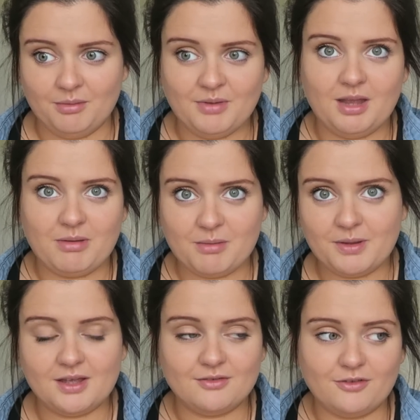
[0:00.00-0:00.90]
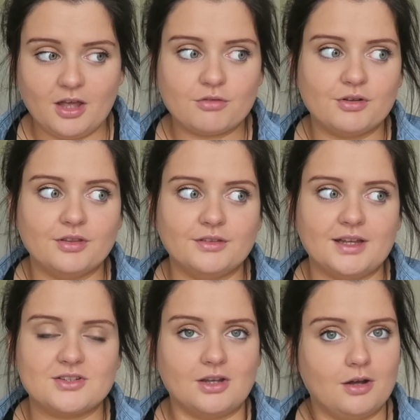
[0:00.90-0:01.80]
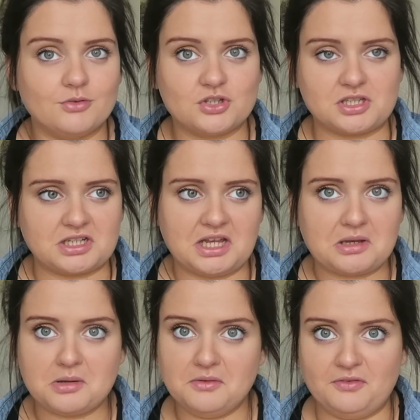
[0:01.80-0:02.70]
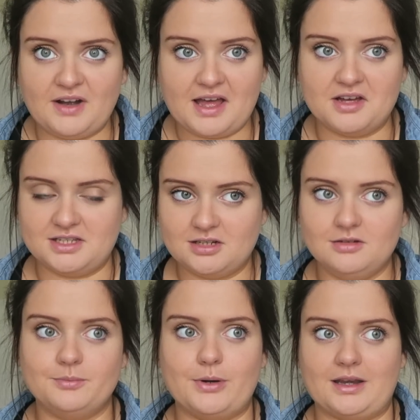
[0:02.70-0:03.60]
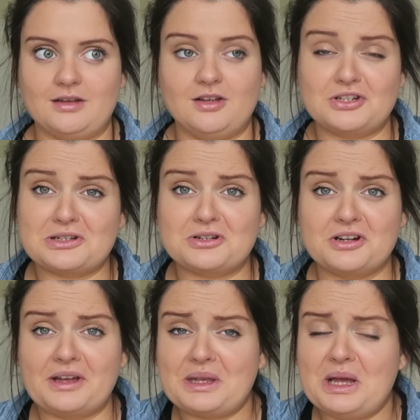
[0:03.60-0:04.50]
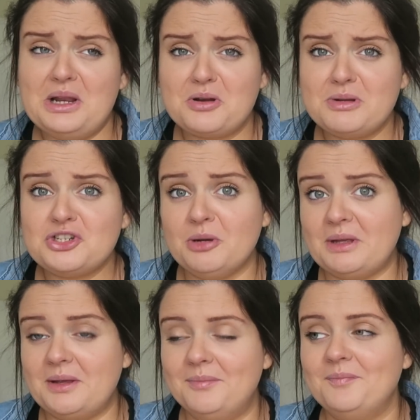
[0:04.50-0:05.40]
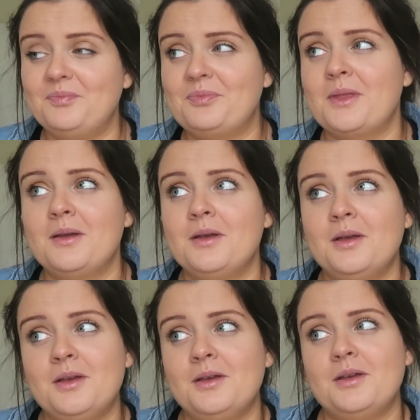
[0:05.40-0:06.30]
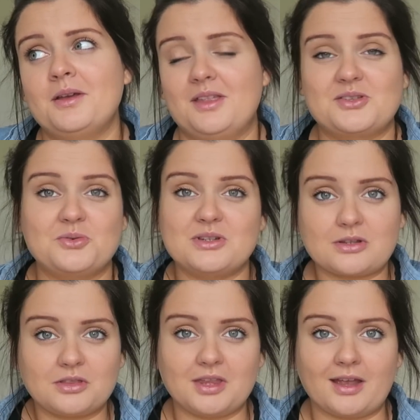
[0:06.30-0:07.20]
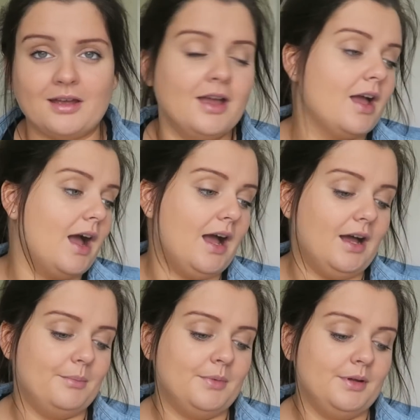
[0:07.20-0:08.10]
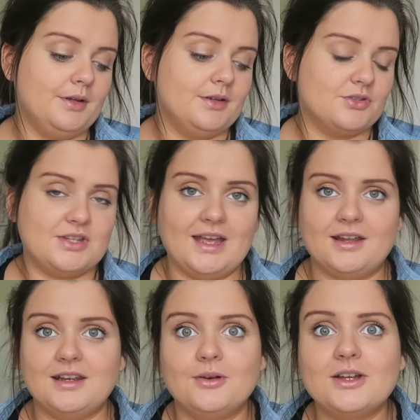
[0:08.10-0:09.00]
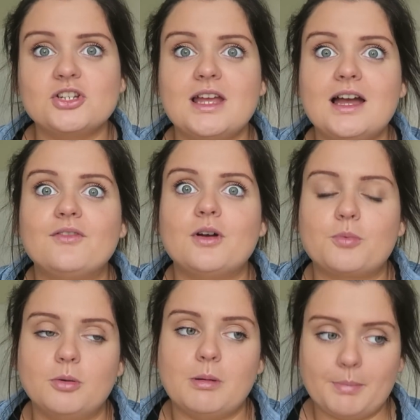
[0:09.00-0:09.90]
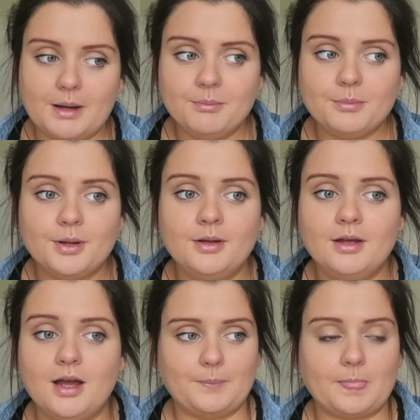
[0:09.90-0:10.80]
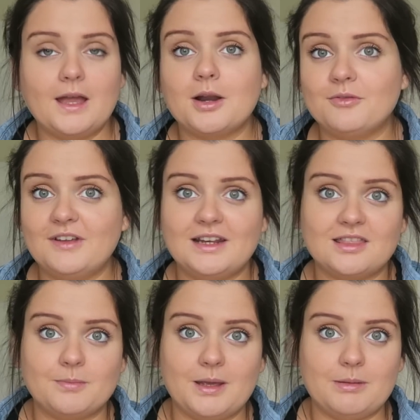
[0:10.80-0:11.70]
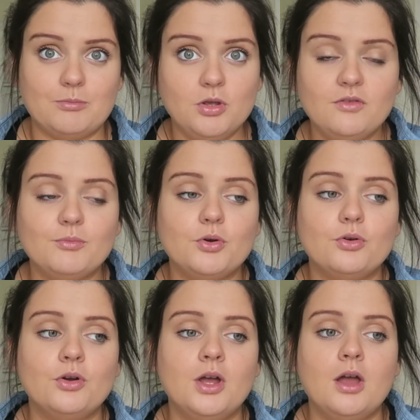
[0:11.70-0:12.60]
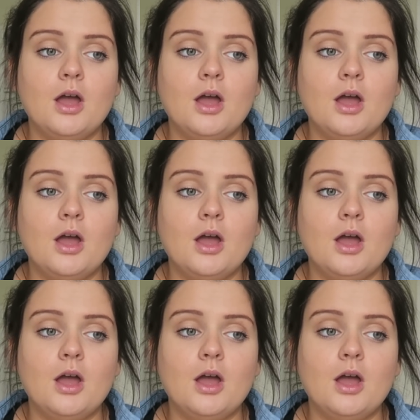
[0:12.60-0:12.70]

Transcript: maybe a bit further on than that. So I was just like flat. I didn't look pregnant, I just looked like a little bit chubby. That's not always a good thing. So yeah, now I actually have a proper bump, and I'm feeling the baby move more.